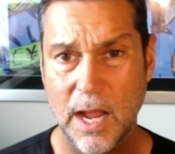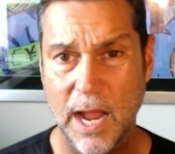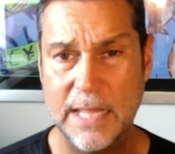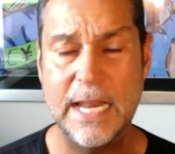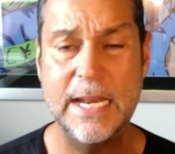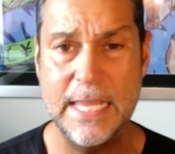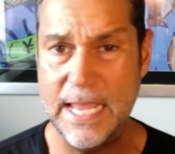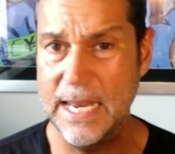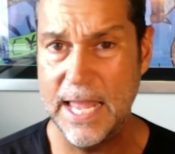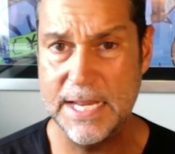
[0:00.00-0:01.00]
and then a
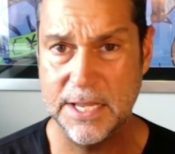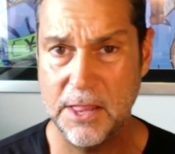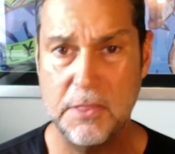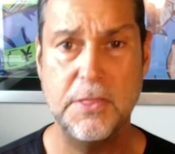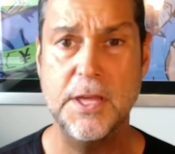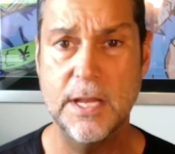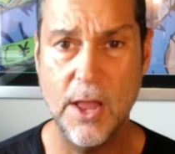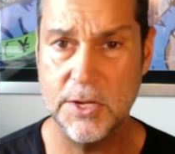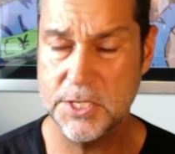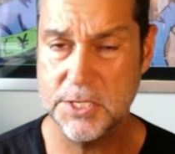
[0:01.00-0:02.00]
year later, the third
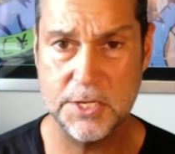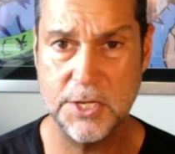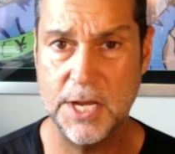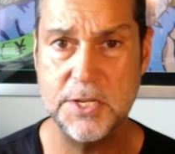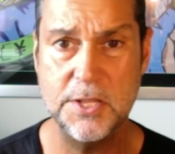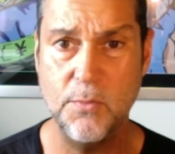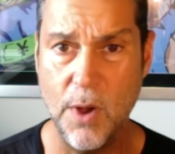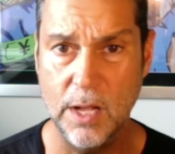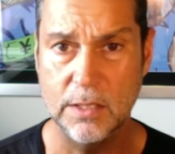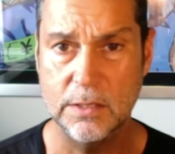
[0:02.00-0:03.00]
largest exchange in the
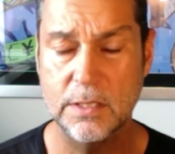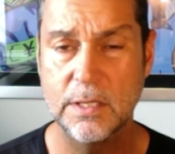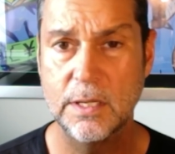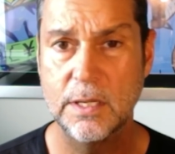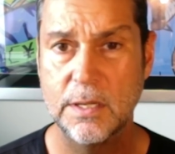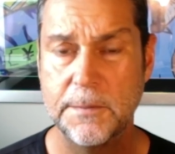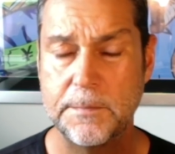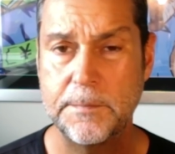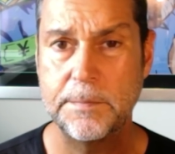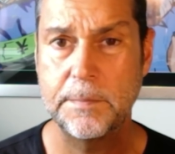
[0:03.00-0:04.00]
world.
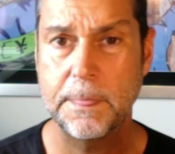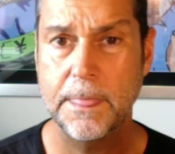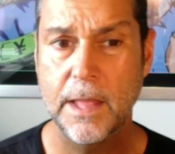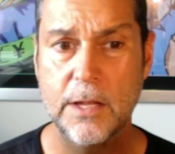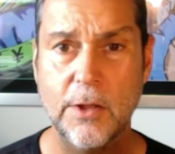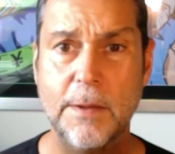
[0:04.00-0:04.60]
Look